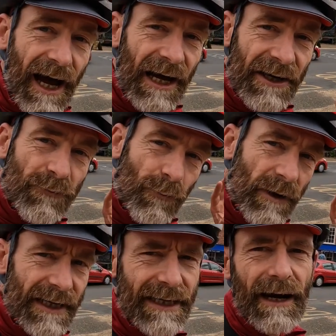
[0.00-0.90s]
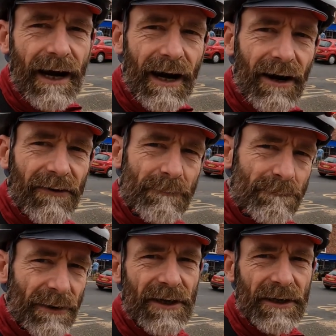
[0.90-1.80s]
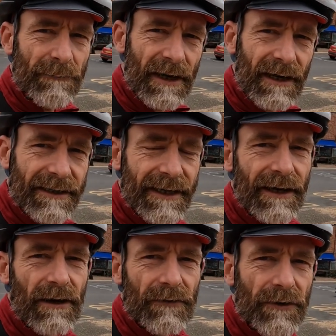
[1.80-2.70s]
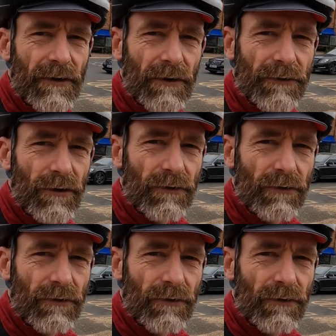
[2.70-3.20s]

And we are in Burnham Market on the North